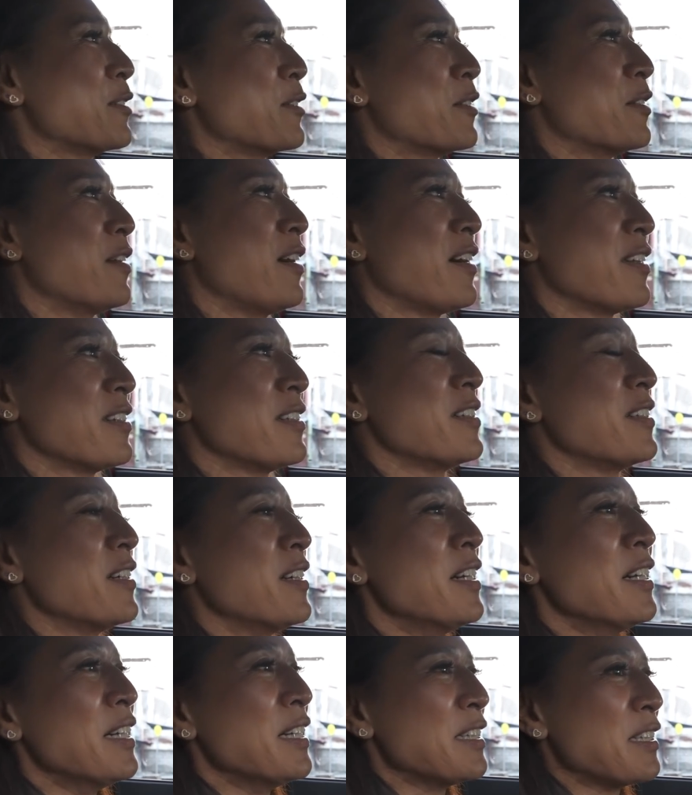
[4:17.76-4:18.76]
or other
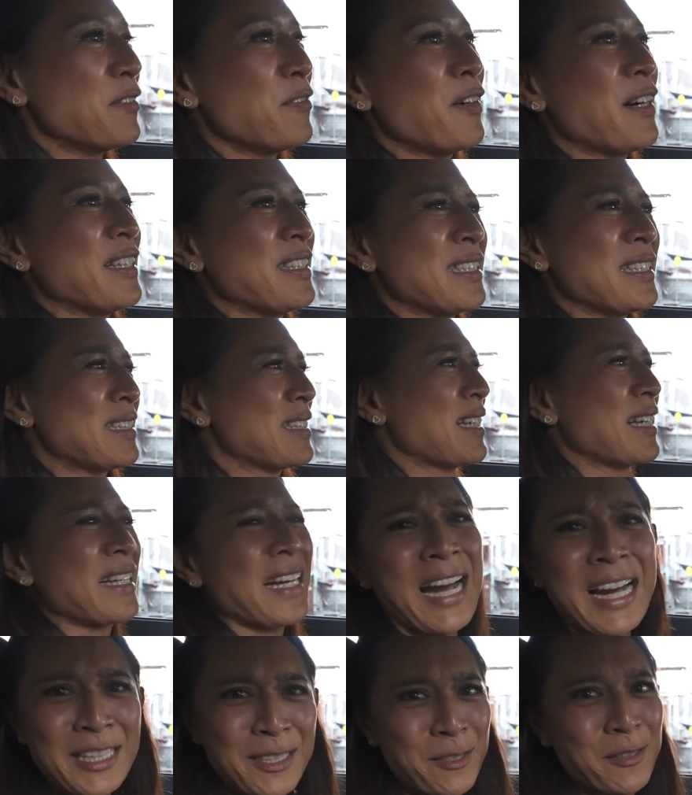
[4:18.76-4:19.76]
devices like
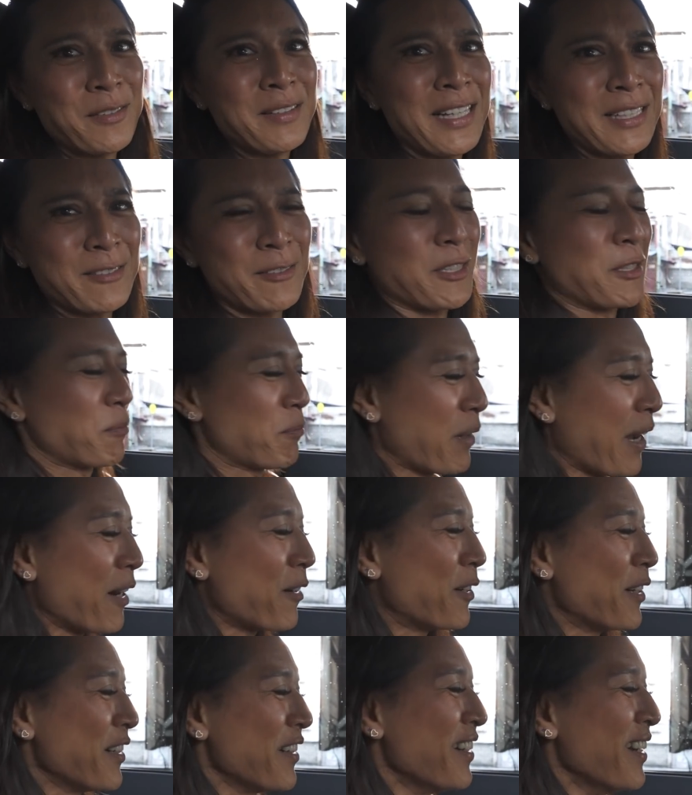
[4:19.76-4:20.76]
hydroelectric
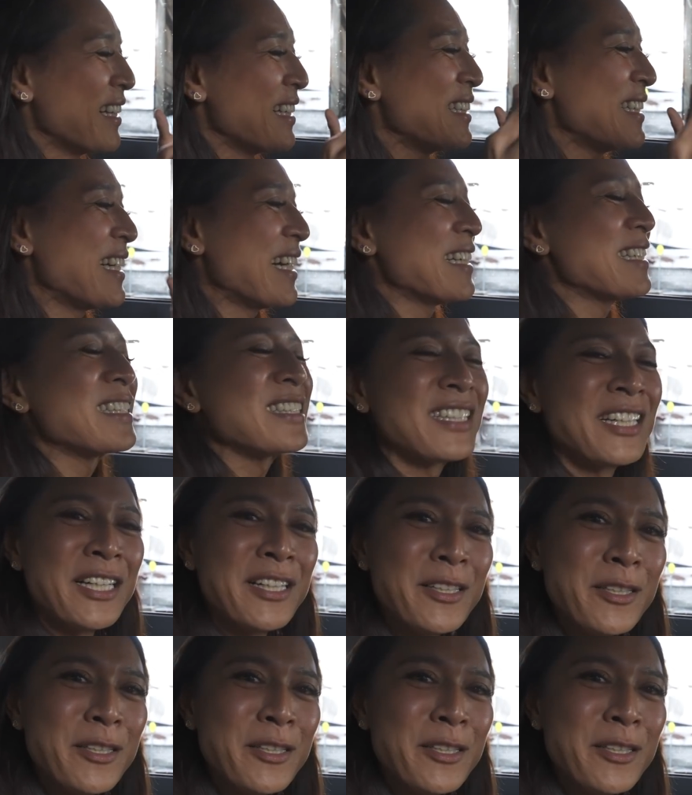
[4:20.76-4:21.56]
power, then yes,